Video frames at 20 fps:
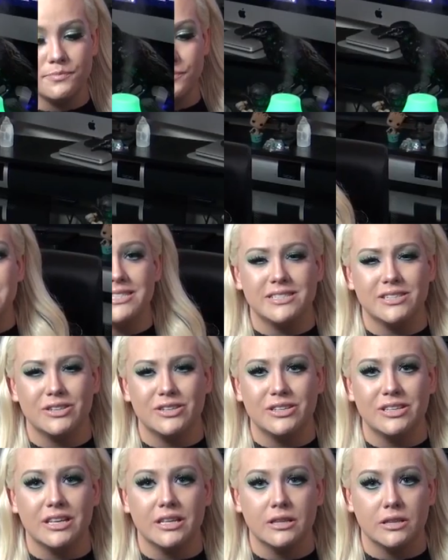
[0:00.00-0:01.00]
I'm
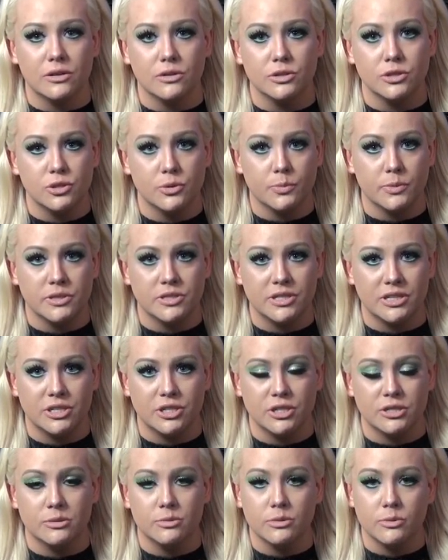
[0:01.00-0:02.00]
still a little
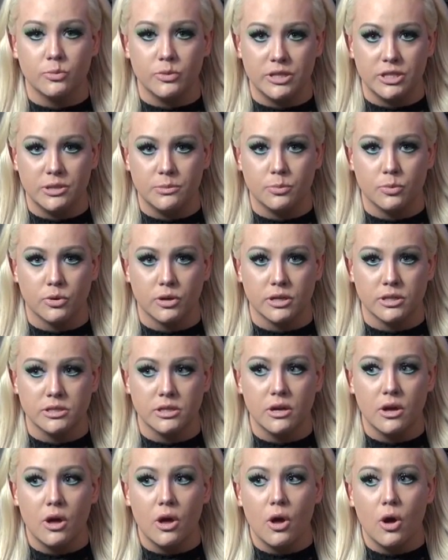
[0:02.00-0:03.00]
superstitious with Ouija boards,
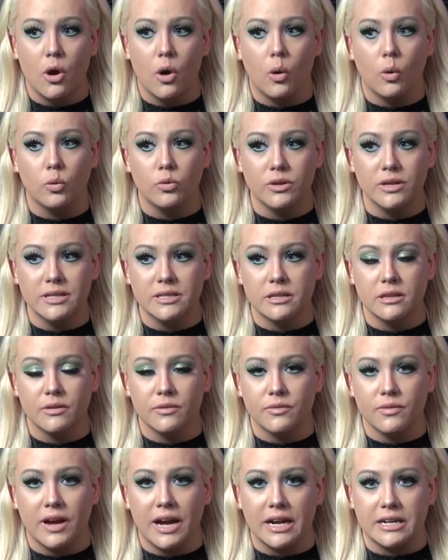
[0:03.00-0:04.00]
only to
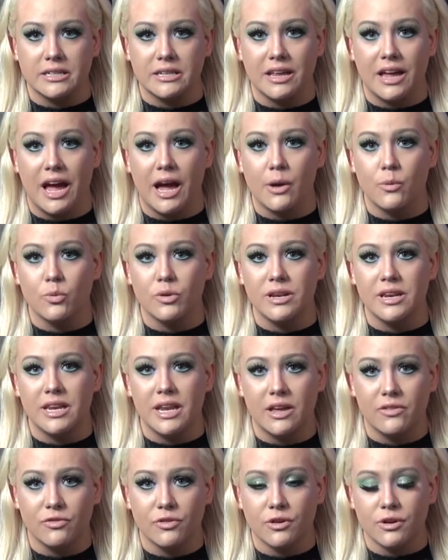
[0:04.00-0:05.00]
the fact I would
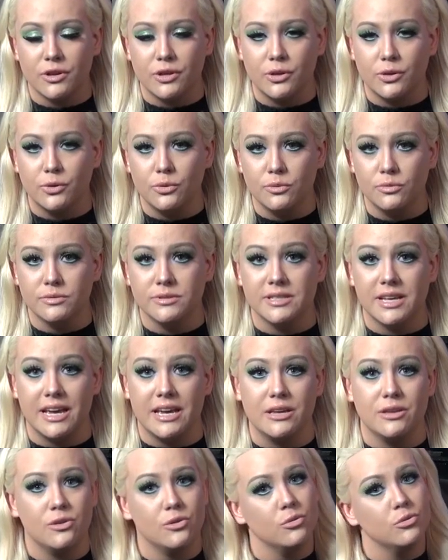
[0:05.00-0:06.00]
never use
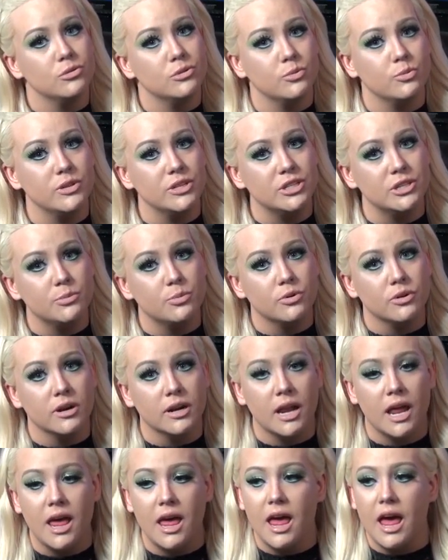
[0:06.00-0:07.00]
a used Ouija
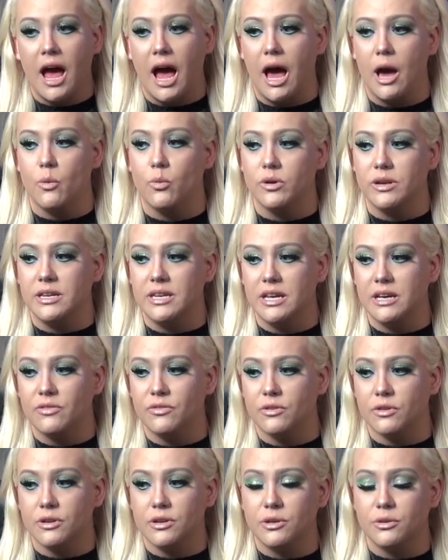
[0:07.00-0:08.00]
board. I would
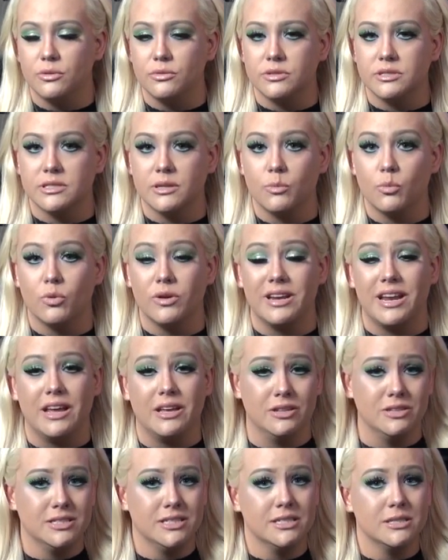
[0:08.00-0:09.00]
never use someone
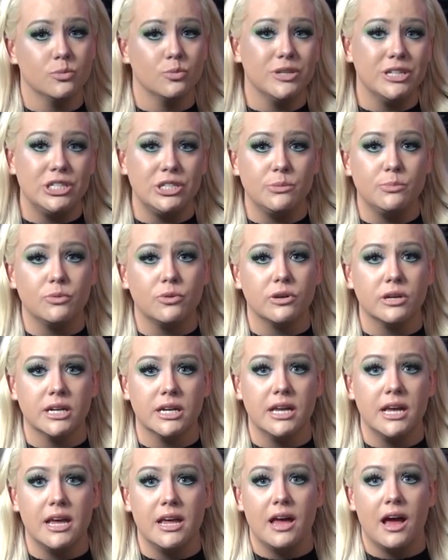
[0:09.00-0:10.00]
else's Ouija board.